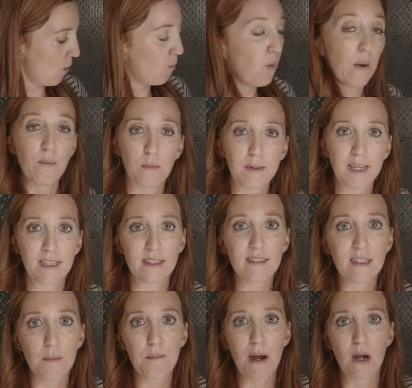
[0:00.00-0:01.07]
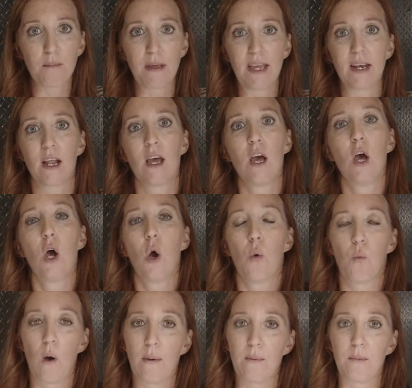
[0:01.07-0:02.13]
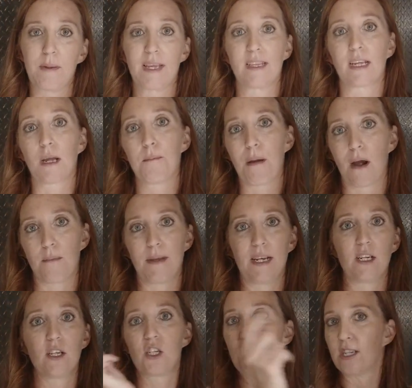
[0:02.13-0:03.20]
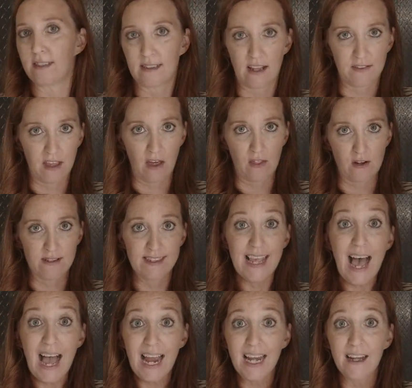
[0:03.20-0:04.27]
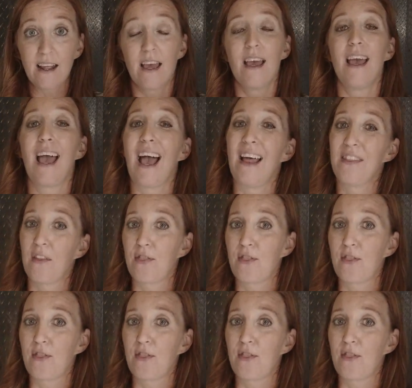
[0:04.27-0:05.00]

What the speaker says: One will be in this compartment, one will be in the compartment just on the other side, and